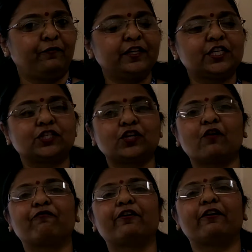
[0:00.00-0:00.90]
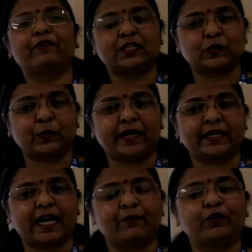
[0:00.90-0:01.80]
which is your favorite sweet?
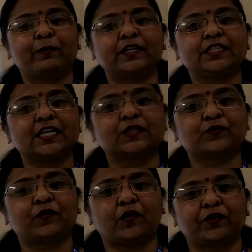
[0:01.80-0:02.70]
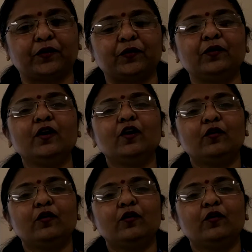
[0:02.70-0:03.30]
I will purchase for you.